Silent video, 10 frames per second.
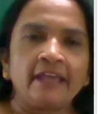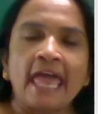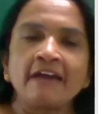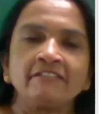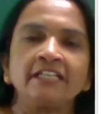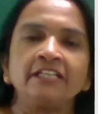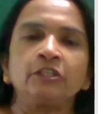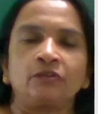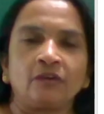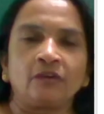Haven't
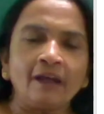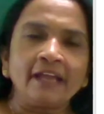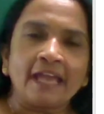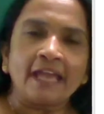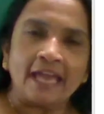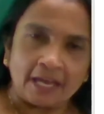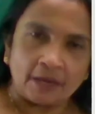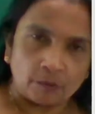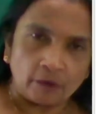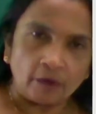or
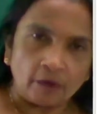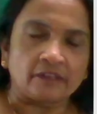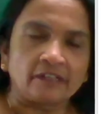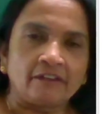have not.